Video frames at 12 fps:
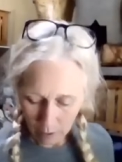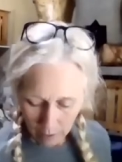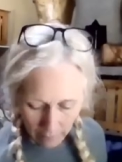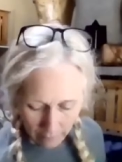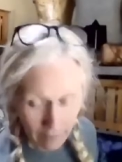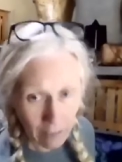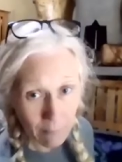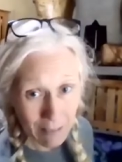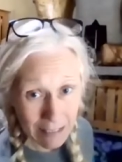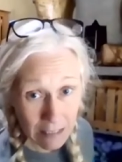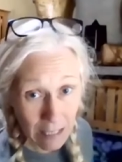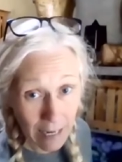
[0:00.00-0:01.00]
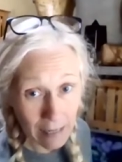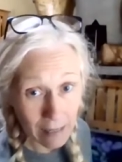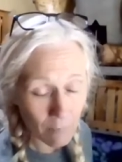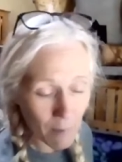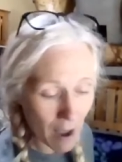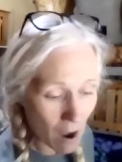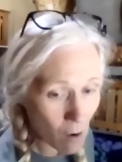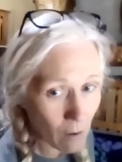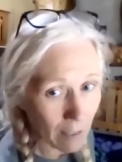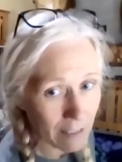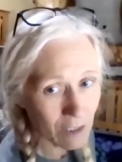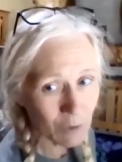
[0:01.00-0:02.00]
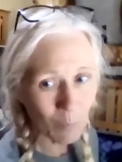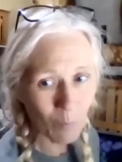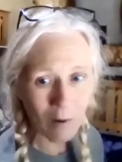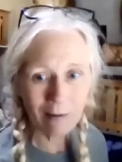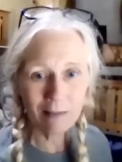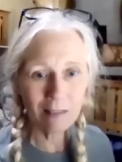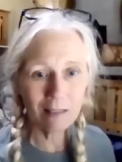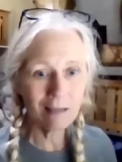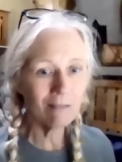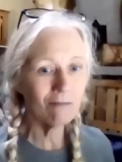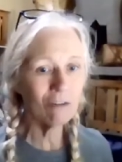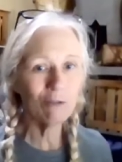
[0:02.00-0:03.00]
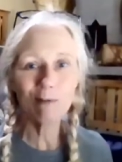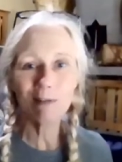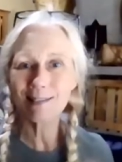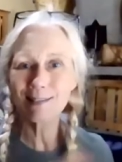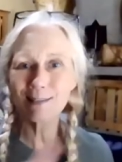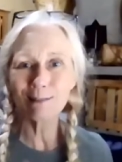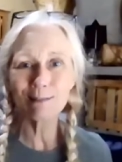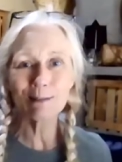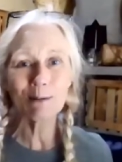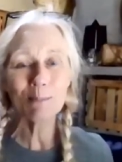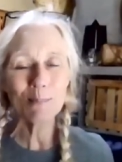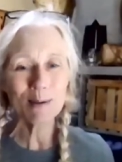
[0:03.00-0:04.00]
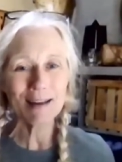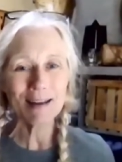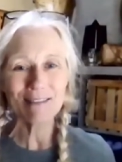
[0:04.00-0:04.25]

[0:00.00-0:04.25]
that I'm excited about. I just wanted to give you this little bit of